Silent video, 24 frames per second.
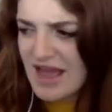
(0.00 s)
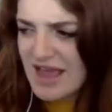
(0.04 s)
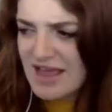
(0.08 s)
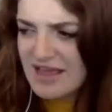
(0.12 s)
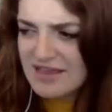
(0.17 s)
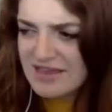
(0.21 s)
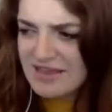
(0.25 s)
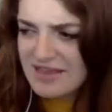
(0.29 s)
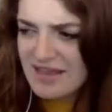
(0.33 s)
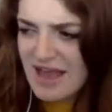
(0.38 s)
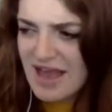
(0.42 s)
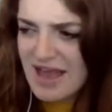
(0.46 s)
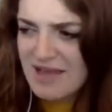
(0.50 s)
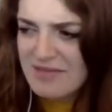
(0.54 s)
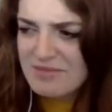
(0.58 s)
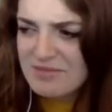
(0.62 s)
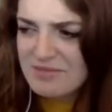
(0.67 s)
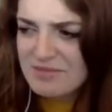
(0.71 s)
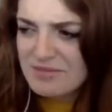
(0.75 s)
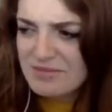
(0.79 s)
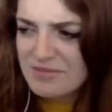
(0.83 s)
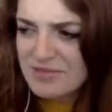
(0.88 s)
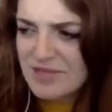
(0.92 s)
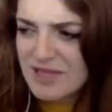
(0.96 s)

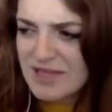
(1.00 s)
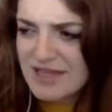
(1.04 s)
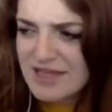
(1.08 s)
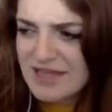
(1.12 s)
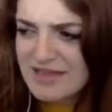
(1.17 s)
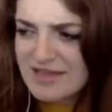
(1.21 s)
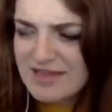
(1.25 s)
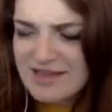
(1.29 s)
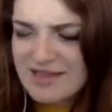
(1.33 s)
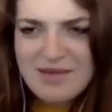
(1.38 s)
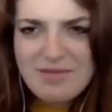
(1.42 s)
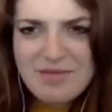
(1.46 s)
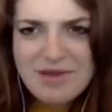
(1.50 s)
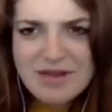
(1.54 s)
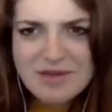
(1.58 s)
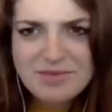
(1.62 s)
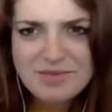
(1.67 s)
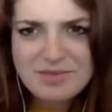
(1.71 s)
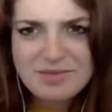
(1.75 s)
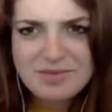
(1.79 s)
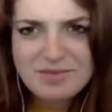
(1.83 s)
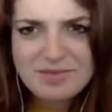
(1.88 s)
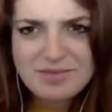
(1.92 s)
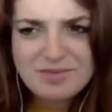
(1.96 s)
I'm lucky that I'm
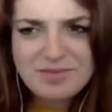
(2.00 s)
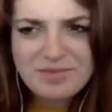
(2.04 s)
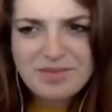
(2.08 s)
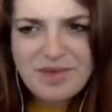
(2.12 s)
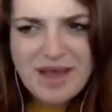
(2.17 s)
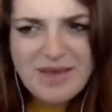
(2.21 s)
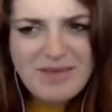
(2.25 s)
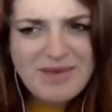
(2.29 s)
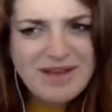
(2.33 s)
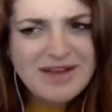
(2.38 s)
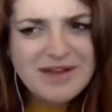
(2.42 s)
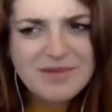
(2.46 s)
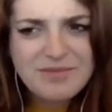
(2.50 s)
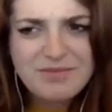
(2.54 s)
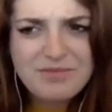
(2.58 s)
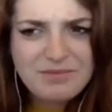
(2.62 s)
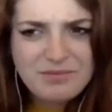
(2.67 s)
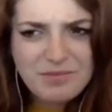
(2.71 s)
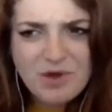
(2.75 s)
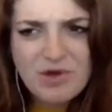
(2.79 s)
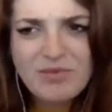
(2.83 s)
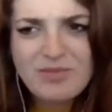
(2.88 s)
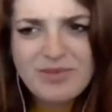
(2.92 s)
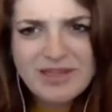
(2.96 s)
at
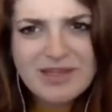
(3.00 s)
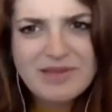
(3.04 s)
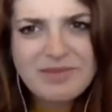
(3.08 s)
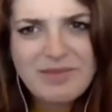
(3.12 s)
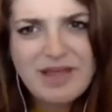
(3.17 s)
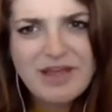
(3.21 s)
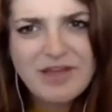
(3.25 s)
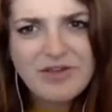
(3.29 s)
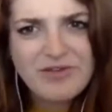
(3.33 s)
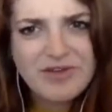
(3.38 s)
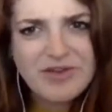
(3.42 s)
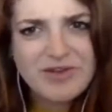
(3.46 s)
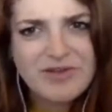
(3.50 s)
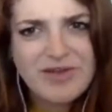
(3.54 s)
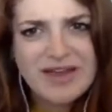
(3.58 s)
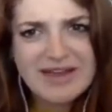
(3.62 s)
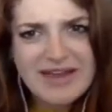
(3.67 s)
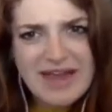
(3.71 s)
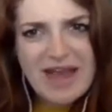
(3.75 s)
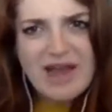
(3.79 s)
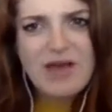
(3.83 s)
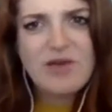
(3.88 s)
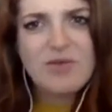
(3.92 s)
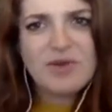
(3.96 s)
a moment in my career
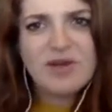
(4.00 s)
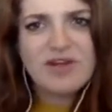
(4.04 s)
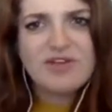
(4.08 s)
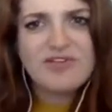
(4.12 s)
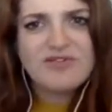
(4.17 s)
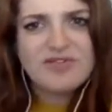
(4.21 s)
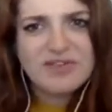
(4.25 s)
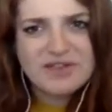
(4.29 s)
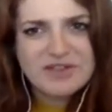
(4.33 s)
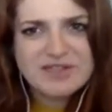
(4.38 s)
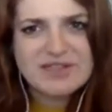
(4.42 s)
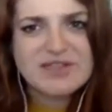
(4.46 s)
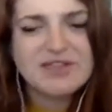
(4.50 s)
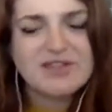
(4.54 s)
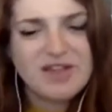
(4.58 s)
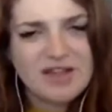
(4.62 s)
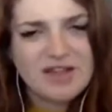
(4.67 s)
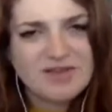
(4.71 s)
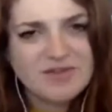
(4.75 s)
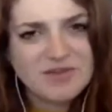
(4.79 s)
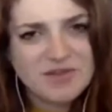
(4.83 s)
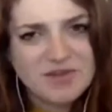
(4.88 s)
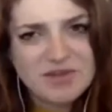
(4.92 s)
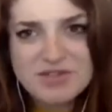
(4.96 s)
right now where it feels like a
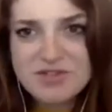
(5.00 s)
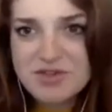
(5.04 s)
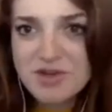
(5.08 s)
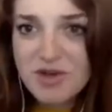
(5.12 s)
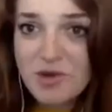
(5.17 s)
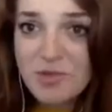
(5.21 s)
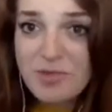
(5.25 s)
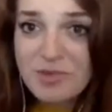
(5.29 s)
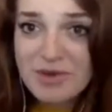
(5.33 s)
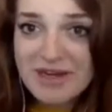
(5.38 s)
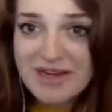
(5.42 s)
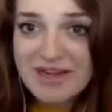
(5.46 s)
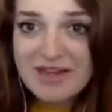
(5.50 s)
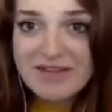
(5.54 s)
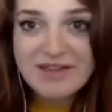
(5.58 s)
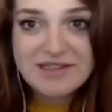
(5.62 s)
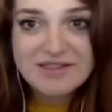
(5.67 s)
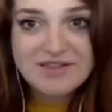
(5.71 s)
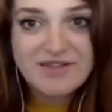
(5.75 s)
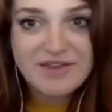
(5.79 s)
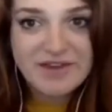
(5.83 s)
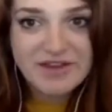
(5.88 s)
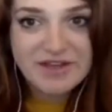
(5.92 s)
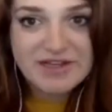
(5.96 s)
lot of doors are opening, and
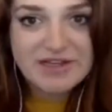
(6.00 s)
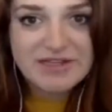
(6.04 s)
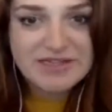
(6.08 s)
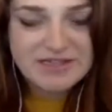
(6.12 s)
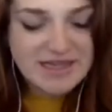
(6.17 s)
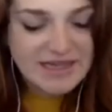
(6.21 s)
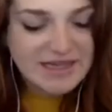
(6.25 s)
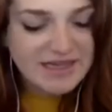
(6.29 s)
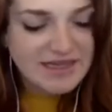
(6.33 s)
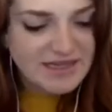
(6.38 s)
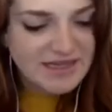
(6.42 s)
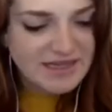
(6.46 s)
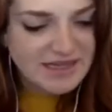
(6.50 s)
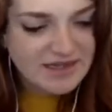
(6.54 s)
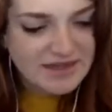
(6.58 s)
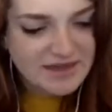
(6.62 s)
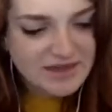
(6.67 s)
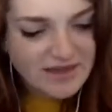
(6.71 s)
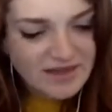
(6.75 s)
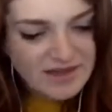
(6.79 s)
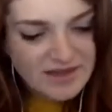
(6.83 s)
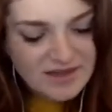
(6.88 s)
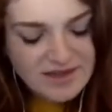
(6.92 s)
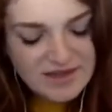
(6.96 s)
that's very exciting,
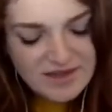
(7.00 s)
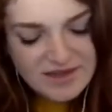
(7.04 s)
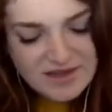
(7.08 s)
and